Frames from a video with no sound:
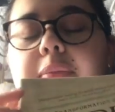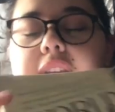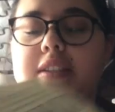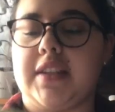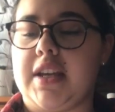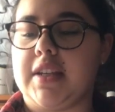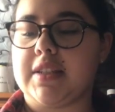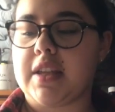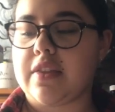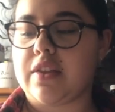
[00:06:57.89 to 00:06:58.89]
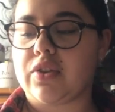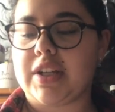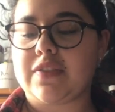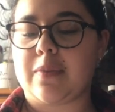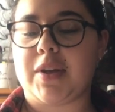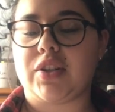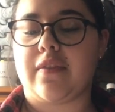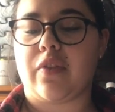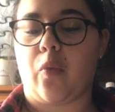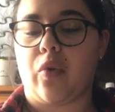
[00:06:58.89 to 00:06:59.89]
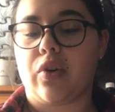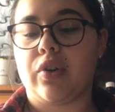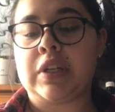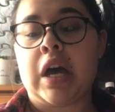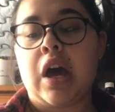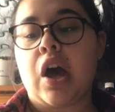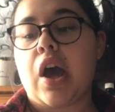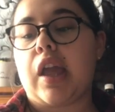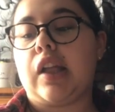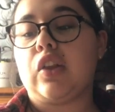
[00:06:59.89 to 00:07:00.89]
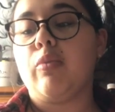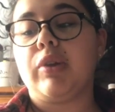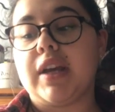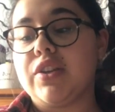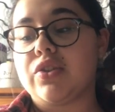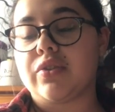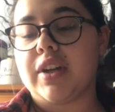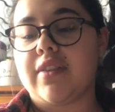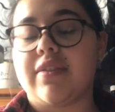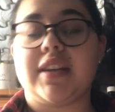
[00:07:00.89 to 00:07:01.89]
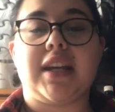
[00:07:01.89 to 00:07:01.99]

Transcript: This is The Transformation of the World, A Global History of the